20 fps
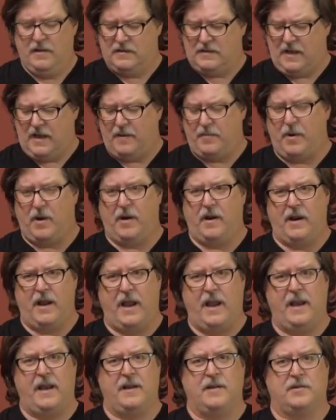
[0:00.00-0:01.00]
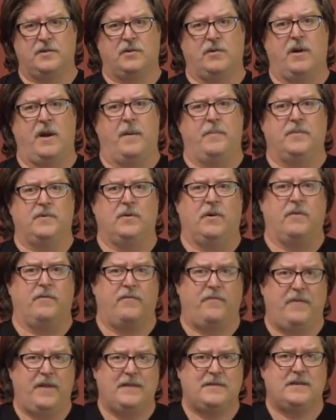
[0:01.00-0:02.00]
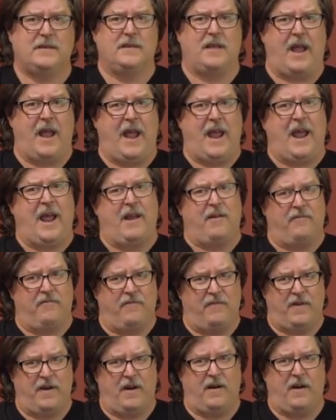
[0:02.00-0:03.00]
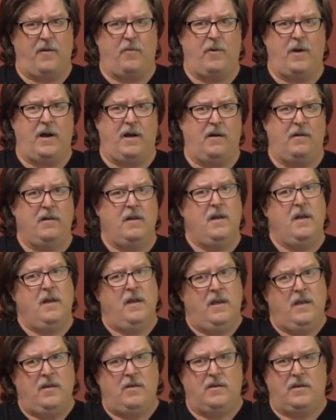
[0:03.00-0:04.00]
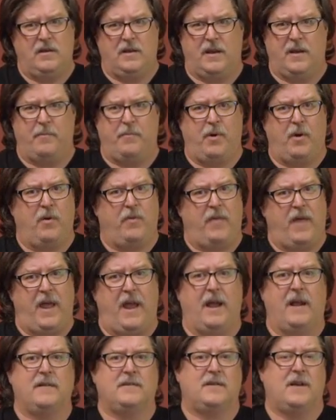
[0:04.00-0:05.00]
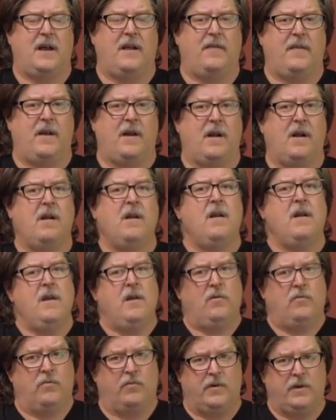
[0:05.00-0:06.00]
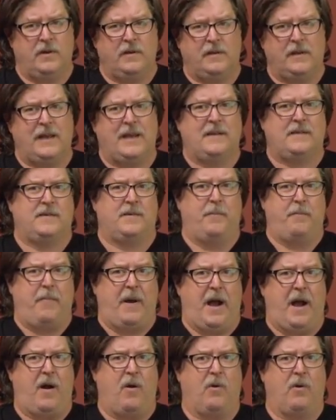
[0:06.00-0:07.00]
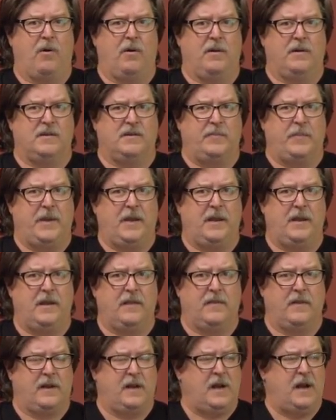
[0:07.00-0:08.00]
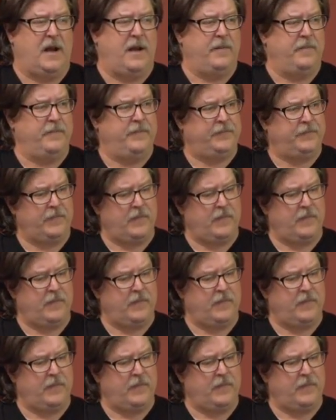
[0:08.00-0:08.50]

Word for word: It's got about an eight inch grip, so it fits in the hand very well. You can get both hands on there, really get some power and speed in the cut.